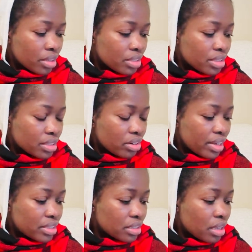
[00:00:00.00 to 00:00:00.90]
Just
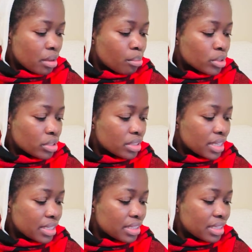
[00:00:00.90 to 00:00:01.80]
crazy. Boston
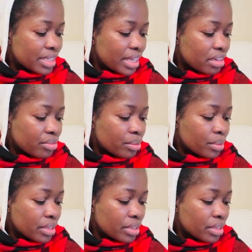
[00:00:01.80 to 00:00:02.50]
says the data from